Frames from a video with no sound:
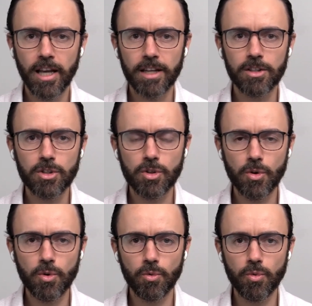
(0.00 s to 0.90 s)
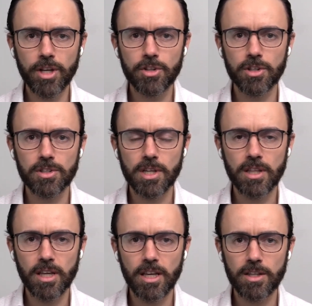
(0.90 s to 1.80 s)
and two regions in
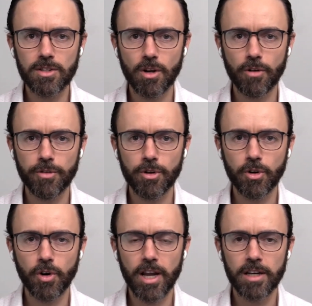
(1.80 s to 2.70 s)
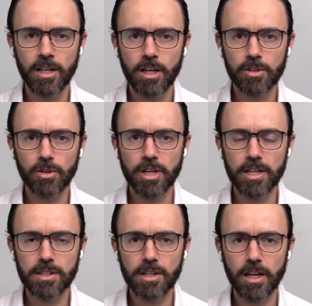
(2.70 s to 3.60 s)
the east of Ukraine,
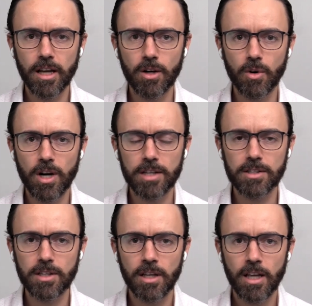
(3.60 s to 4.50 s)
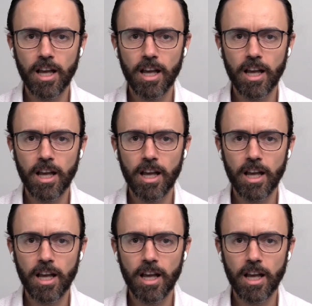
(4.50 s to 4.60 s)
Donetsk and Luhansk,